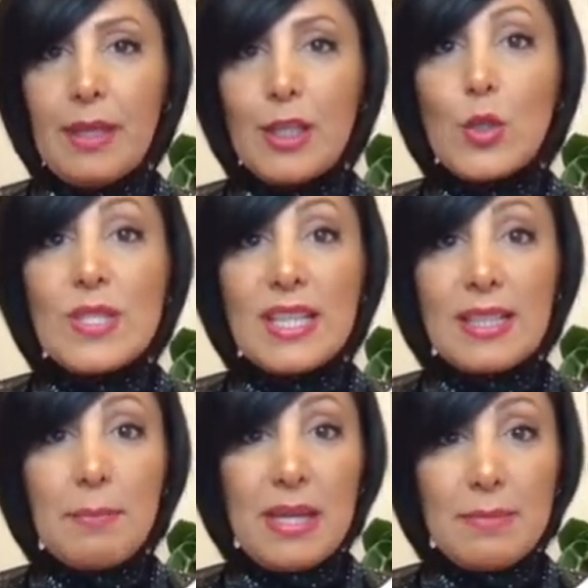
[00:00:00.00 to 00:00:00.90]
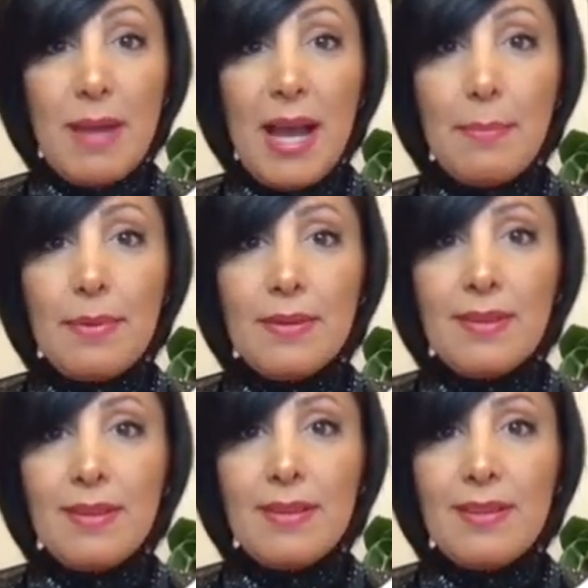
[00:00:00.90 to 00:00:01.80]
Using the bitmap,
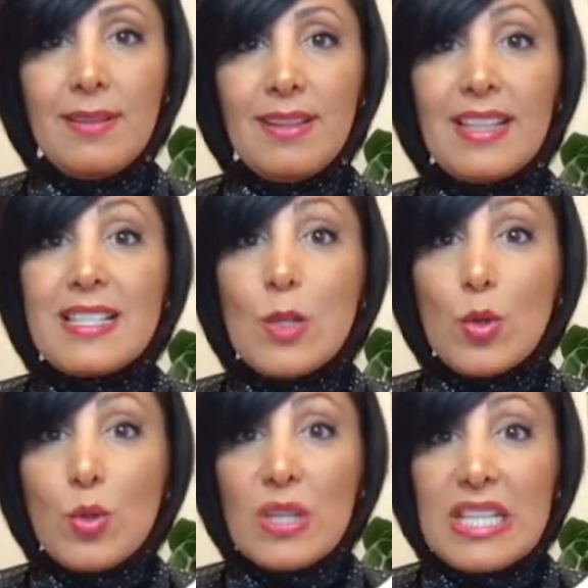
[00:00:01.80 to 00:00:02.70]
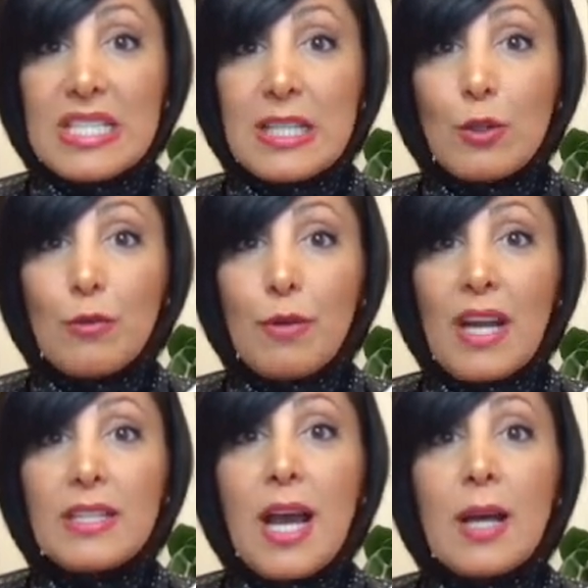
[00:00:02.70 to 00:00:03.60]
it is also easy to
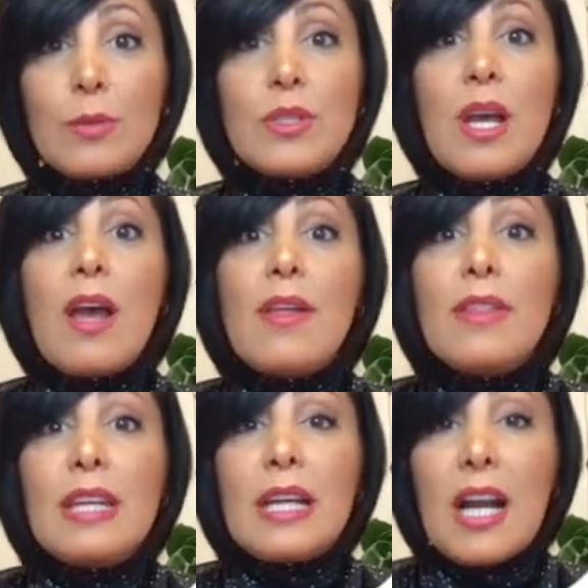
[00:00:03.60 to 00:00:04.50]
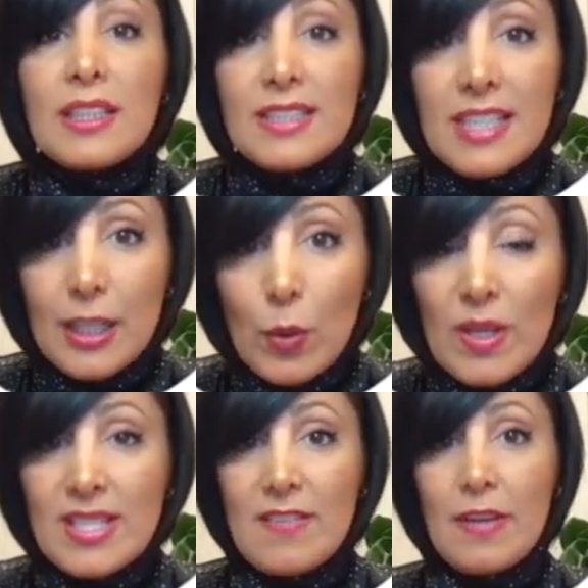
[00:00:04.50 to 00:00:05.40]
find out the
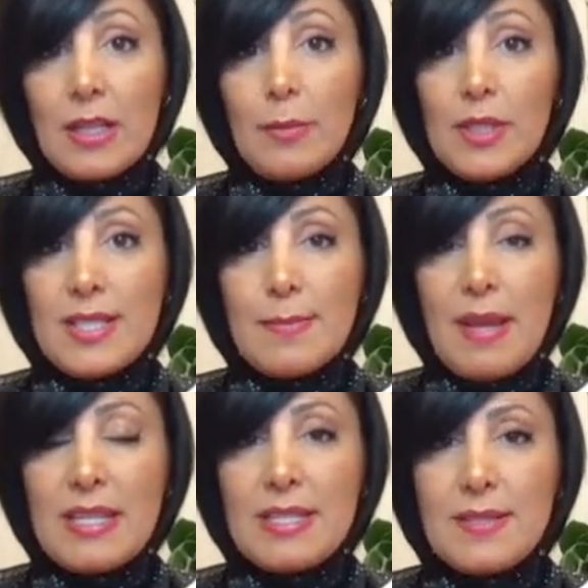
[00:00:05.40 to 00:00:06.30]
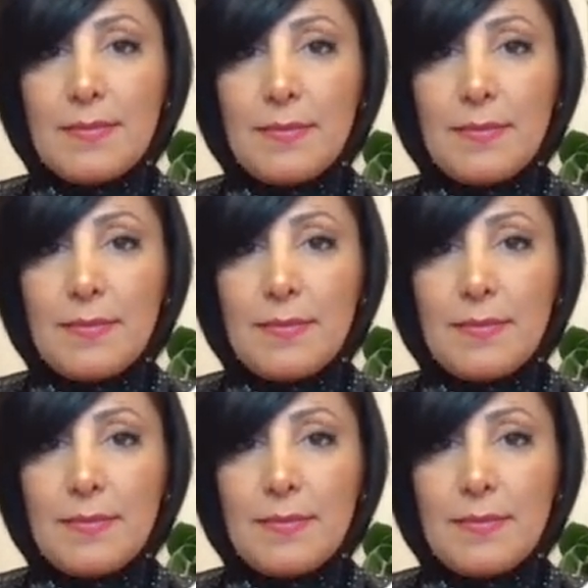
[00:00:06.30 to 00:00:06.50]
contiguous available space.